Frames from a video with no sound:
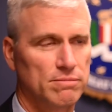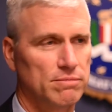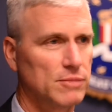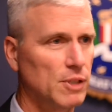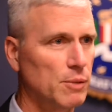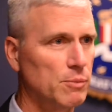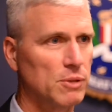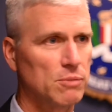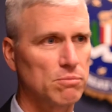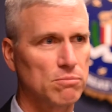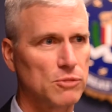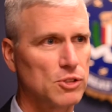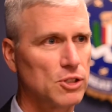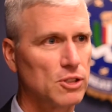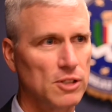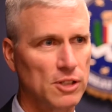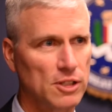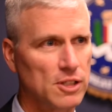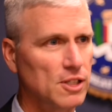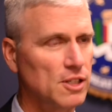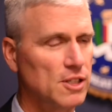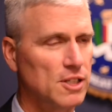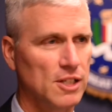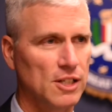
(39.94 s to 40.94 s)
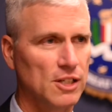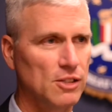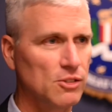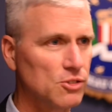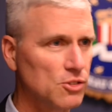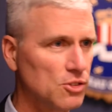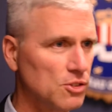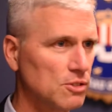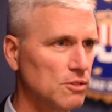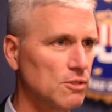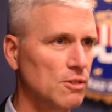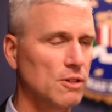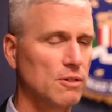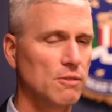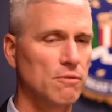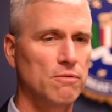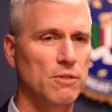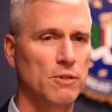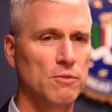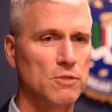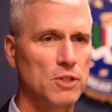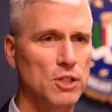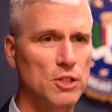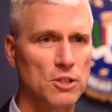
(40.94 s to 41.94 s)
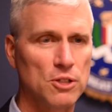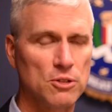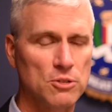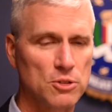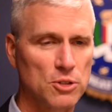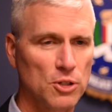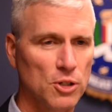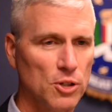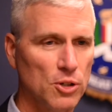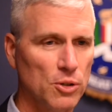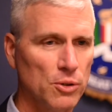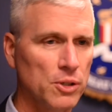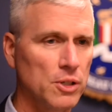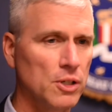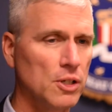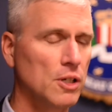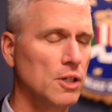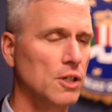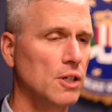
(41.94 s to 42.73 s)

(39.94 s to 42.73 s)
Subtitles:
I mean, good-looking kids, 15 years old.